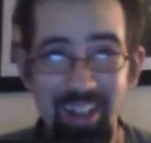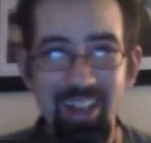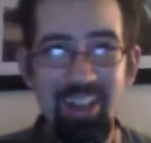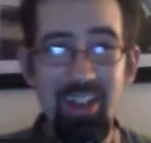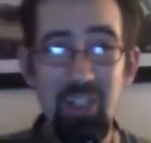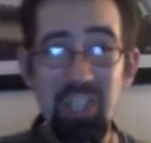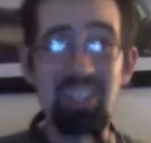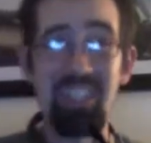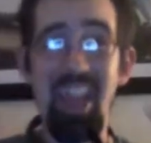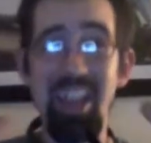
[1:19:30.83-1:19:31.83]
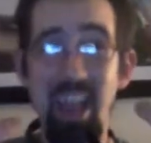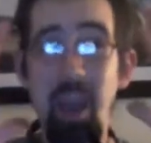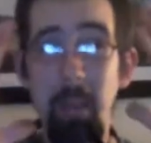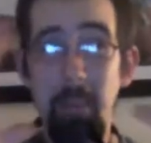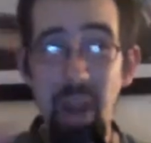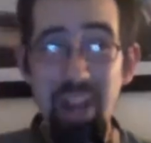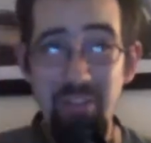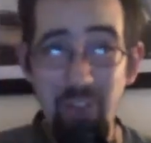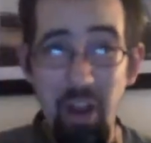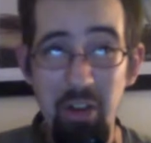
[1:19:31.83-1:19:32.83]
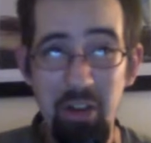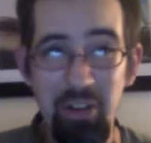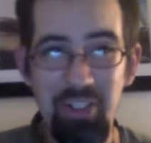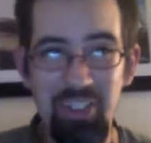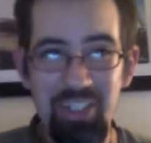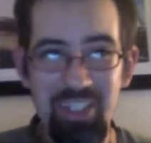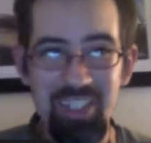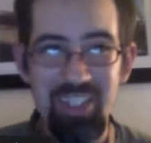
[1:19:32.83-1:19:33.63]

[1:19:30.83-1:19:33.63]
You just brain froze.